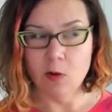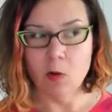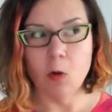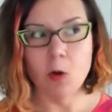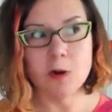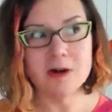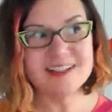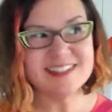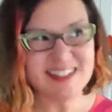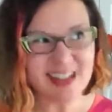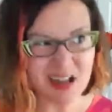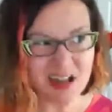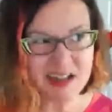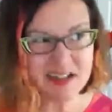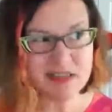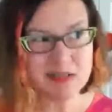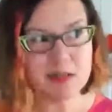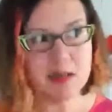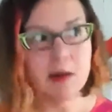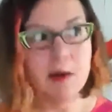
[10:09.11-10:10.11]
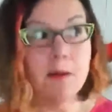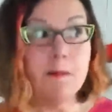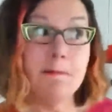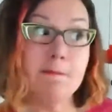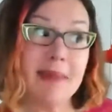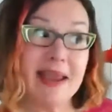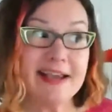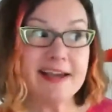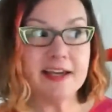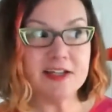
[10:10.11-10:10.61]
or does
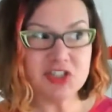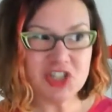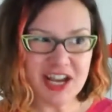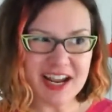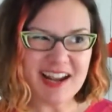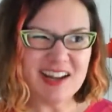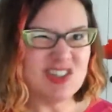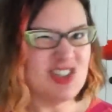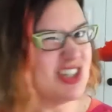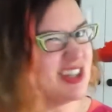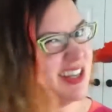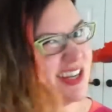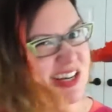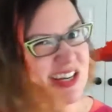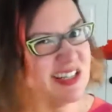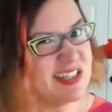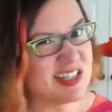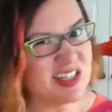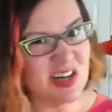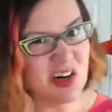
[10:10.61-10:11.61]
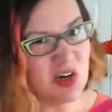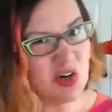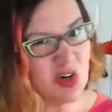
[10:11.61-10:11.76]
make a change that isn't a